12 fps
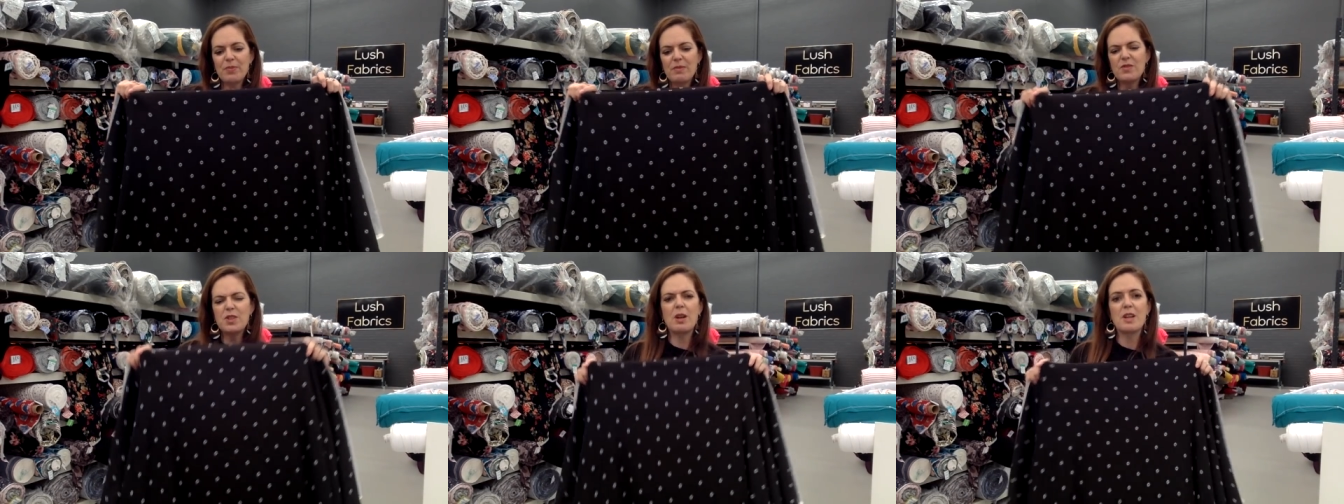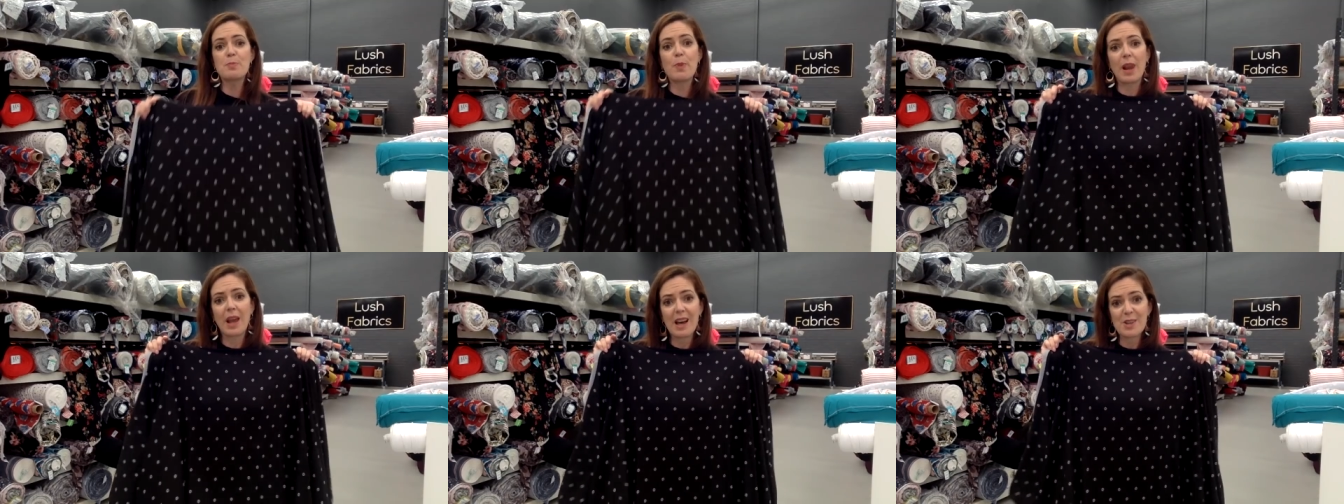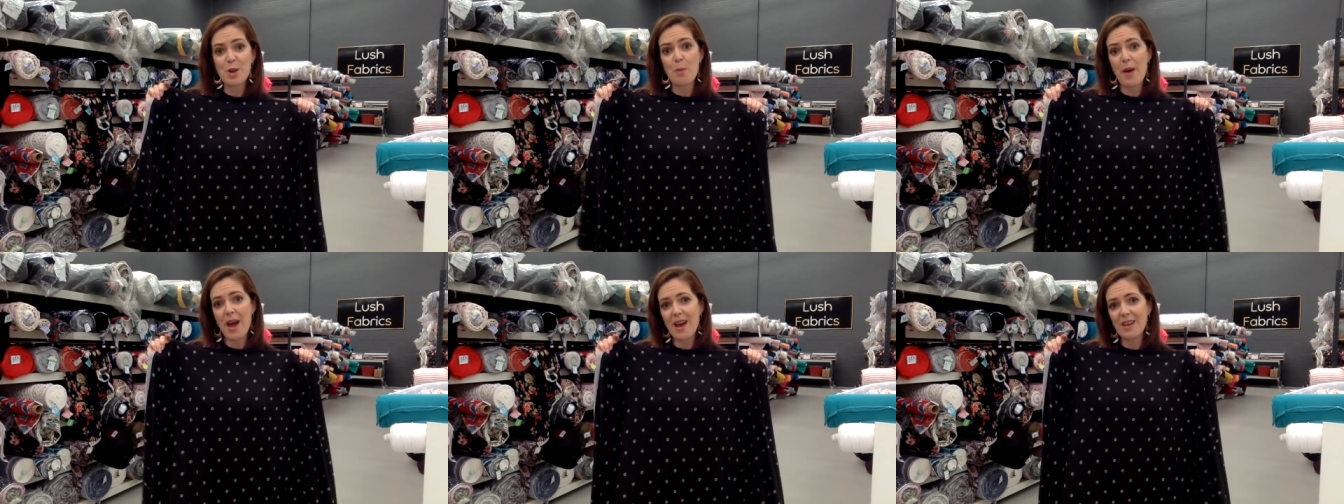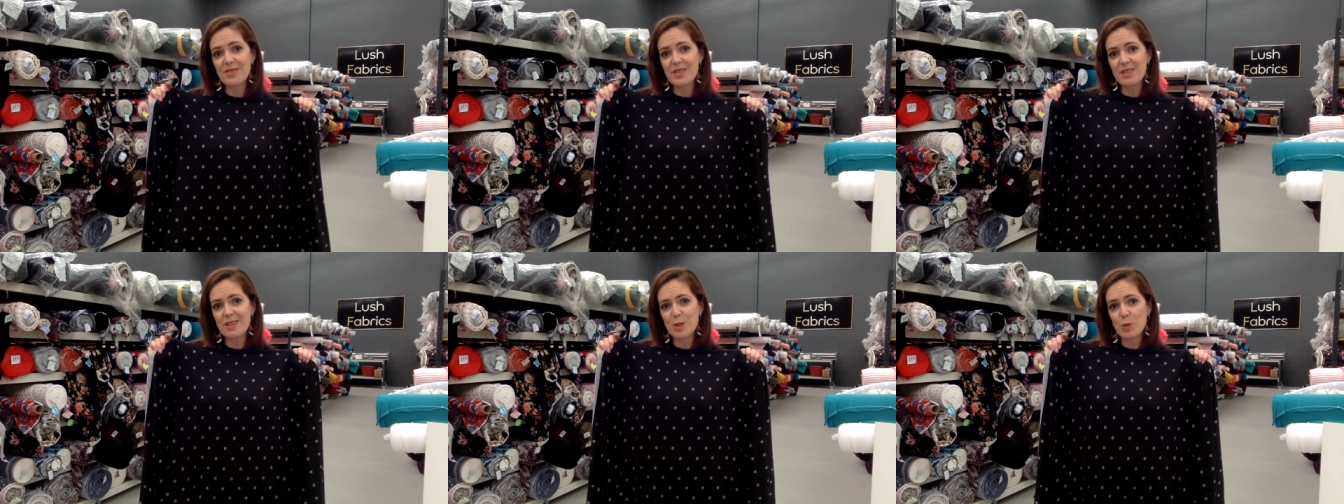It's a nice palazzo pants
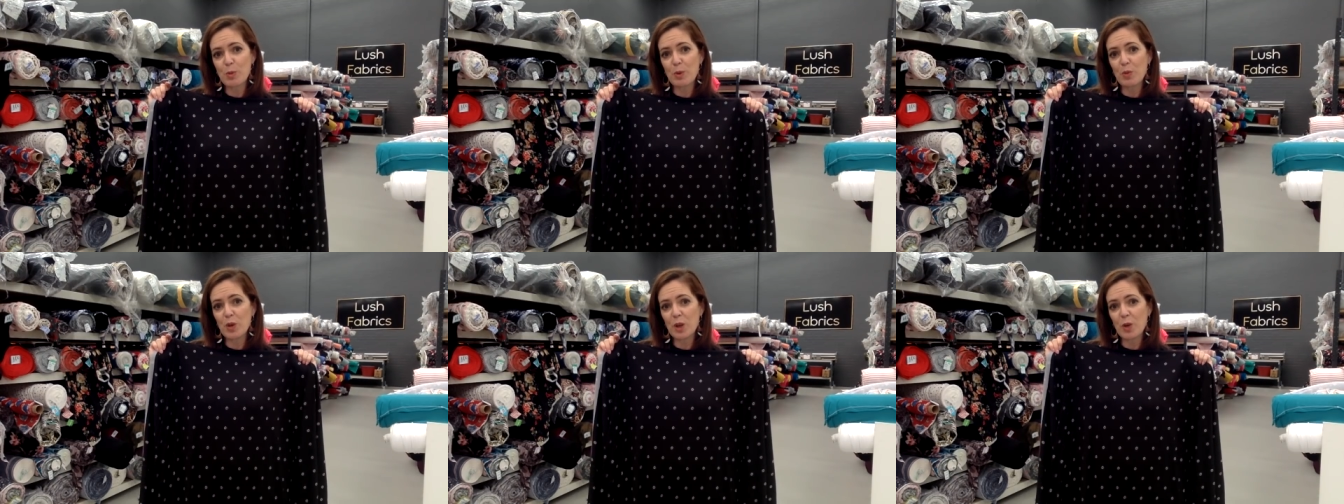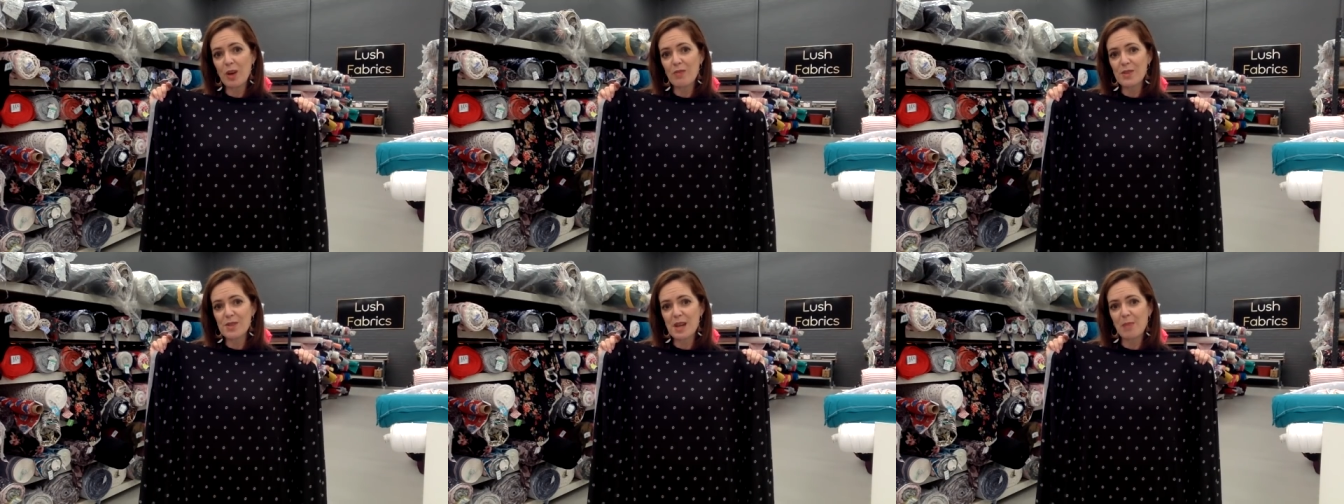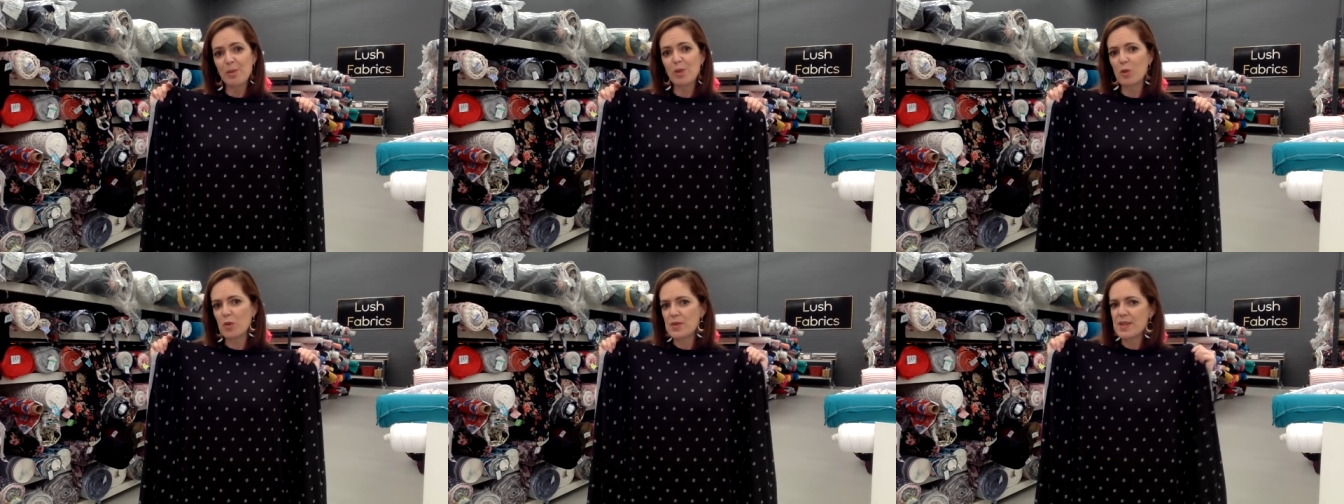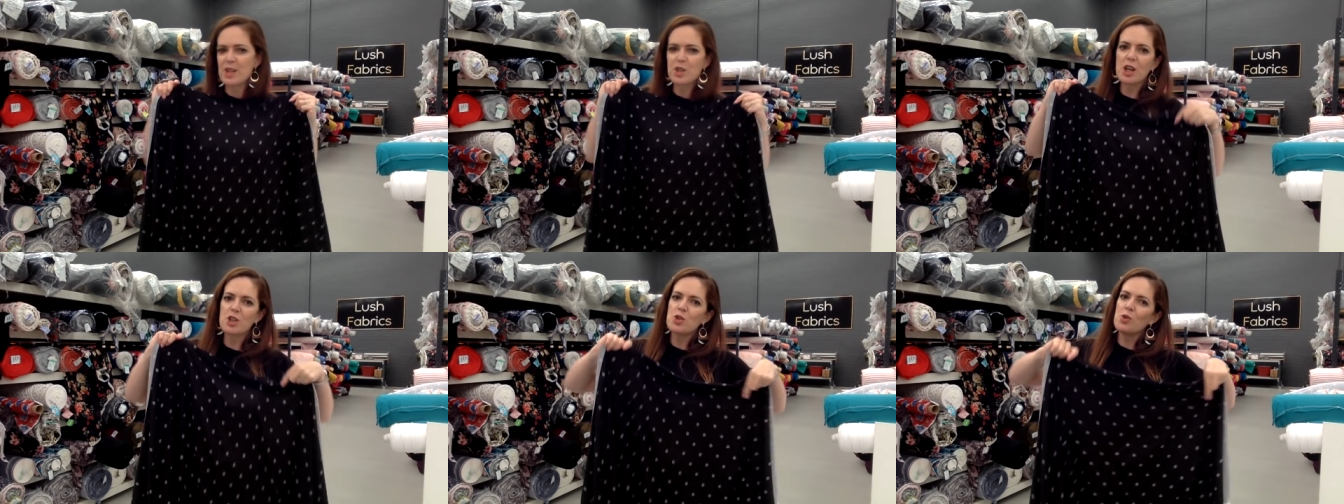in this would be really great for summer, or
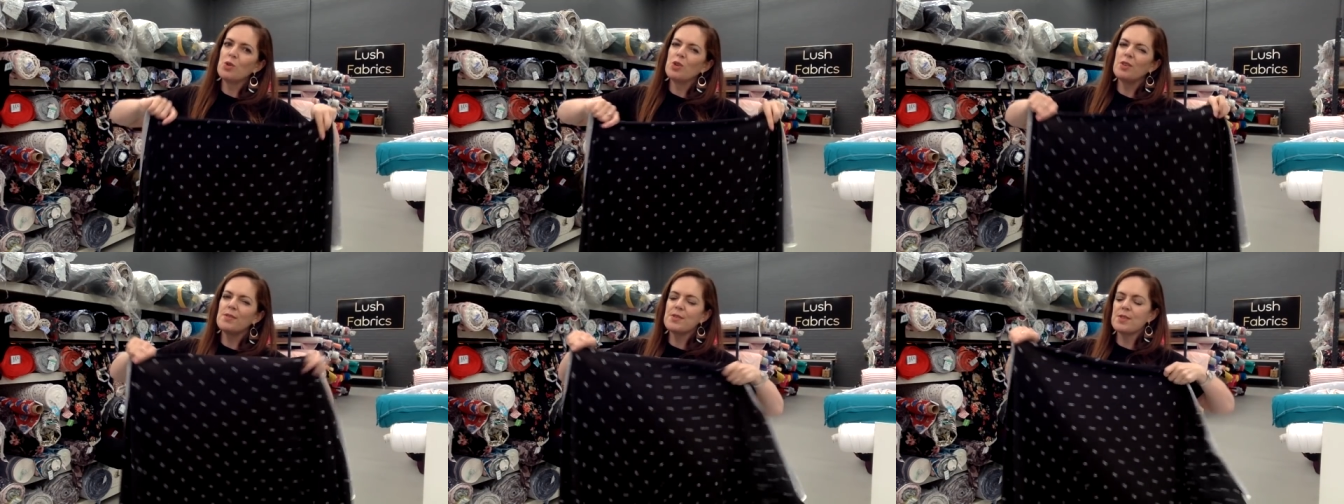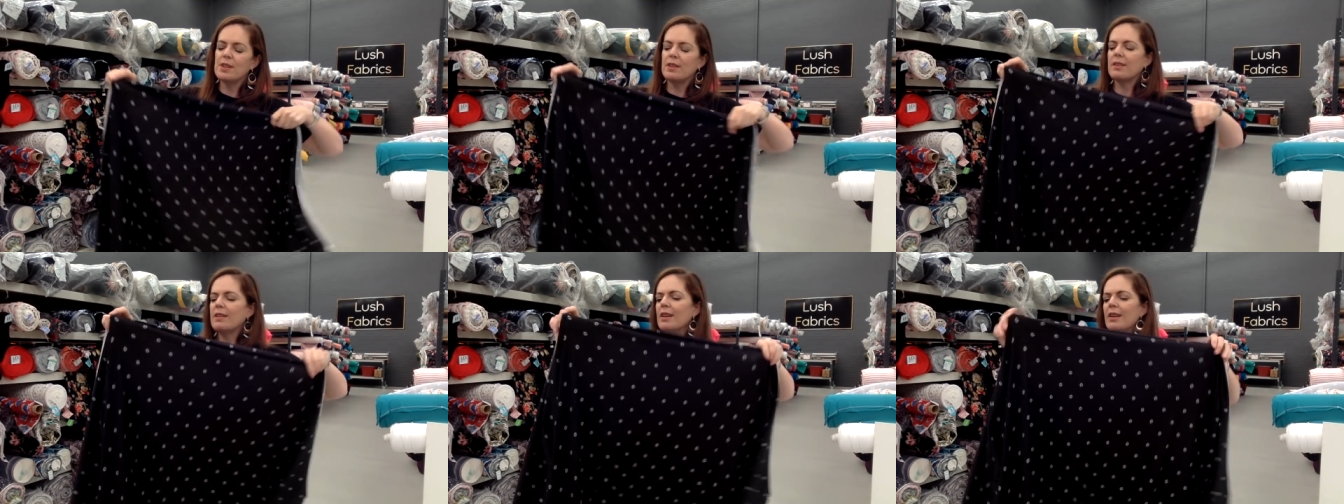sachet shorts, and